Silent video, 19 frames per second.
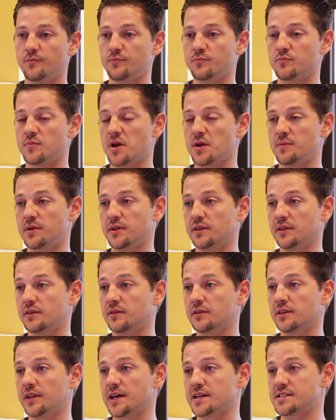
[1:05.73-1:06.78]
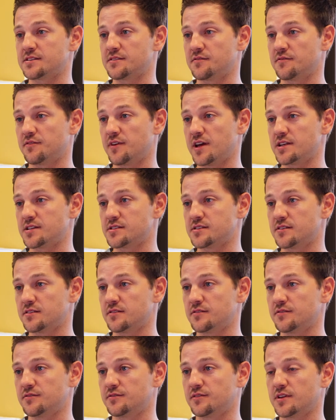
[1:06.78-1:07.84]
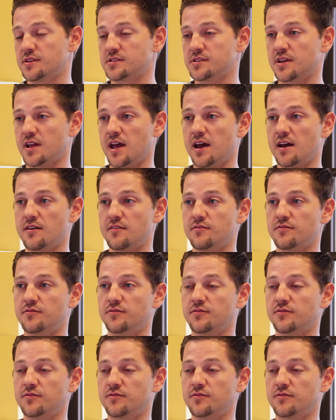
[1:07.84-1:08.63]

maybe less invasive, doesn't have